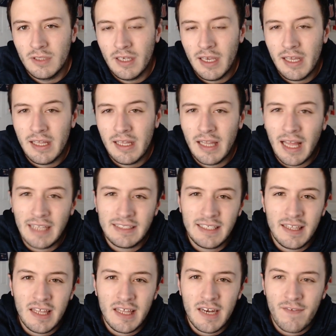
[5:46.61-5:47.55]
And lastly,
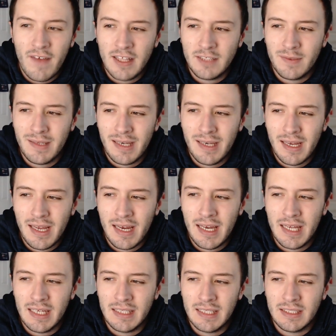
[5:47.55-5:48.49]
the defenseman, it
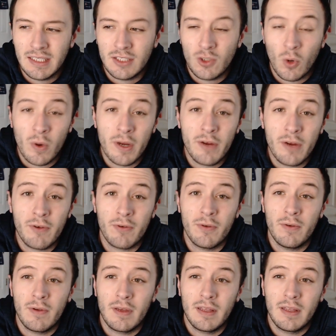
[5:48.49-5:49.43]
is Tori Krug.